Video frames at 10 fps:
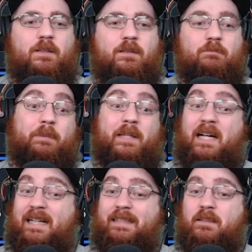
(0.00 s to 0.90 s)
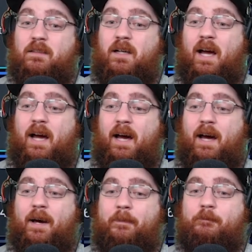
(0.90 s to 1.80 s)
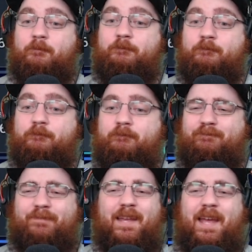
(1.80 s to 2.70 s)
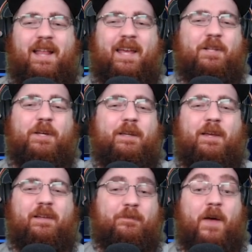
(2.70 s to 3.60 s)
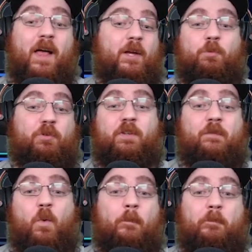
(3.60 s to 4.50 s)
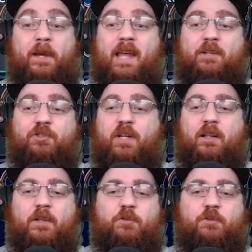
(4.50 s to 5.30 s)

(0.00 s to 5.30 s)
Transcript: probably not. Um, like, look at uh, Falcons will just give you one pick next year. Let's